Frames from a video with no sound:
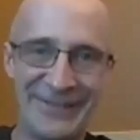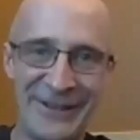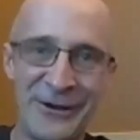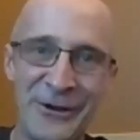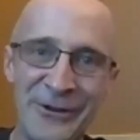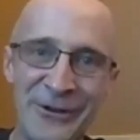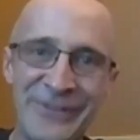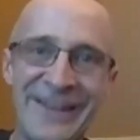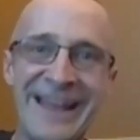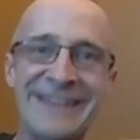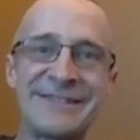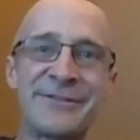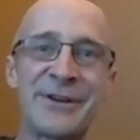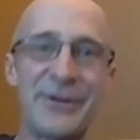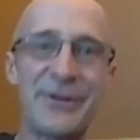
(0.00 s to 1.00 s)
old days
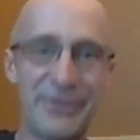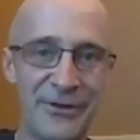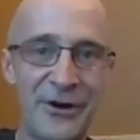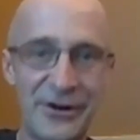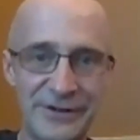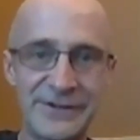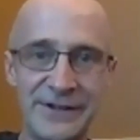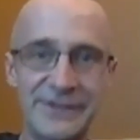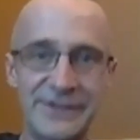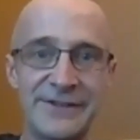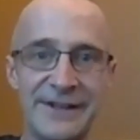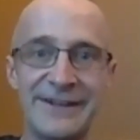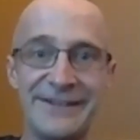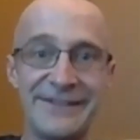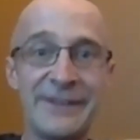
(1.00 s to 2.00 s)
of catharsis,
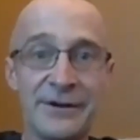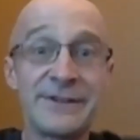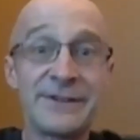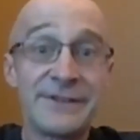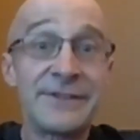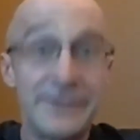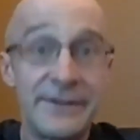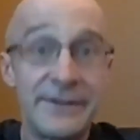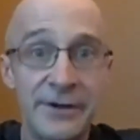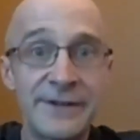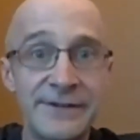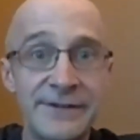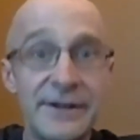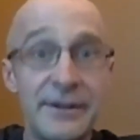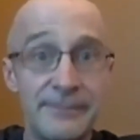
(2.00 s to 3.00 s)
and there is
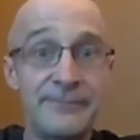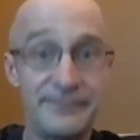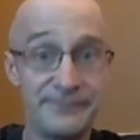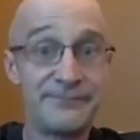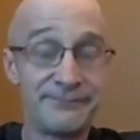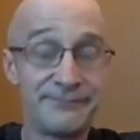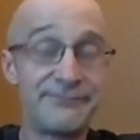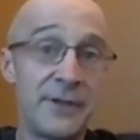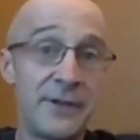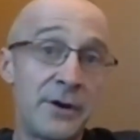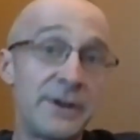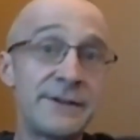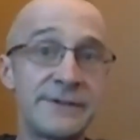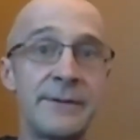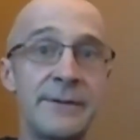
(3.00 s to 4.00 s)
some
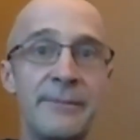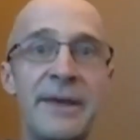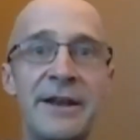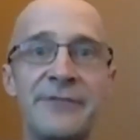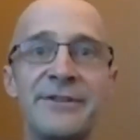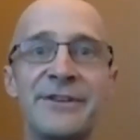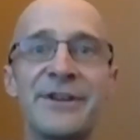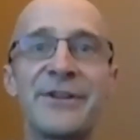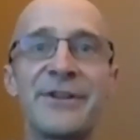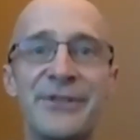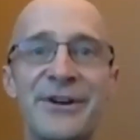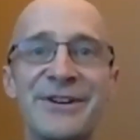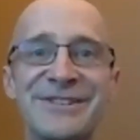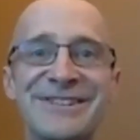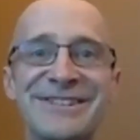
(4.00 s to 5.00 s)
benefit to
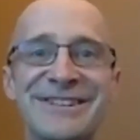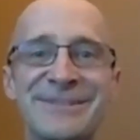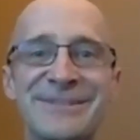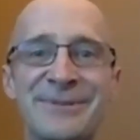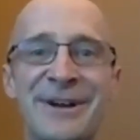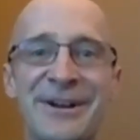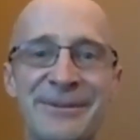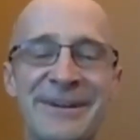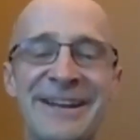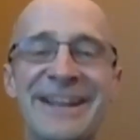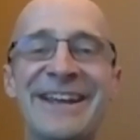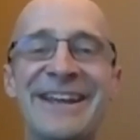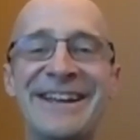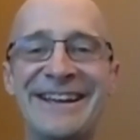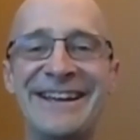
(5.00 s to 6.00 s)
catharsis as well, but
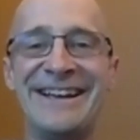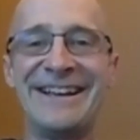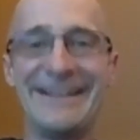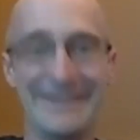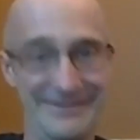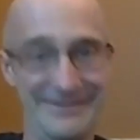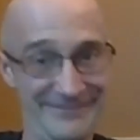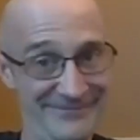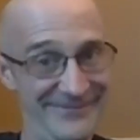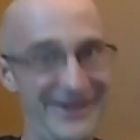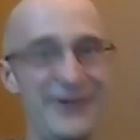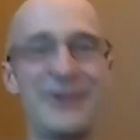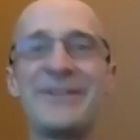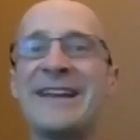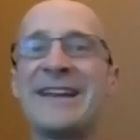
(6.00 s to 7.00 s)
the
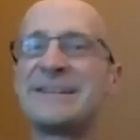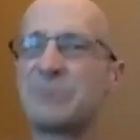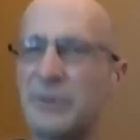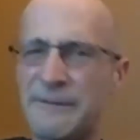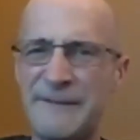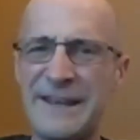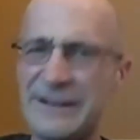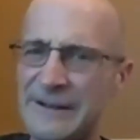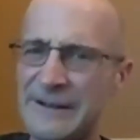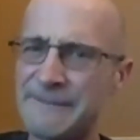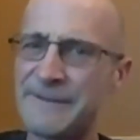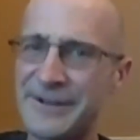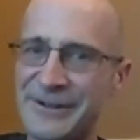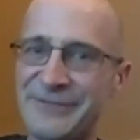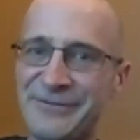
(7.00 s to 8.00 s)
old days were feel
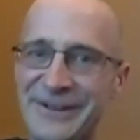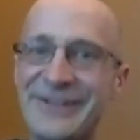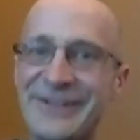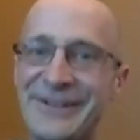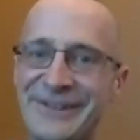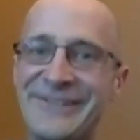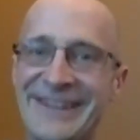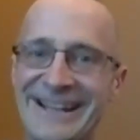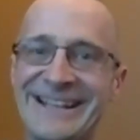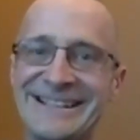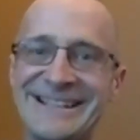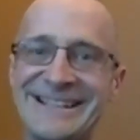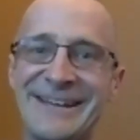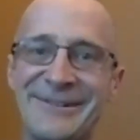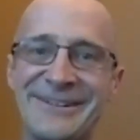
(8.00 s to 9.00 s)
it, right? Is
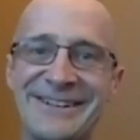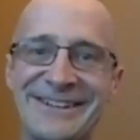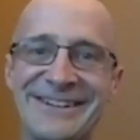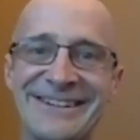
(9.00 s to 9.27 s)
that what you're?